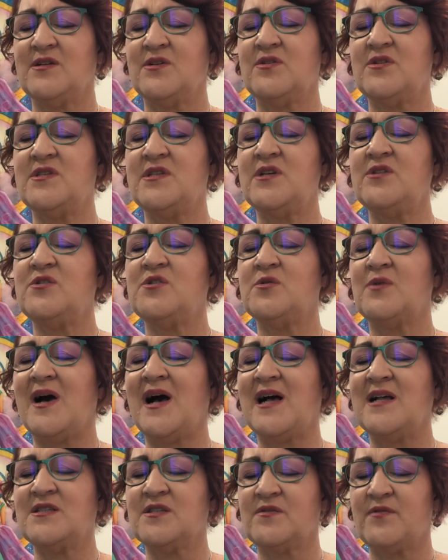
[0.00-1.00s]
continue to
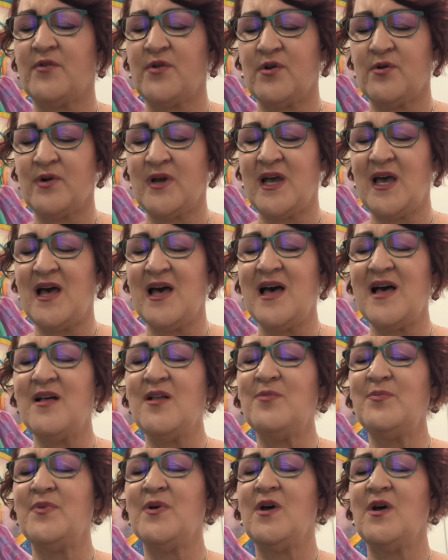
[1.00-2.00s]
ask for your
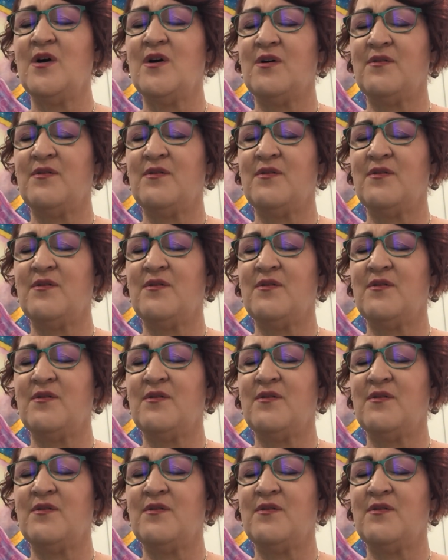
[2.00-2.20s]
help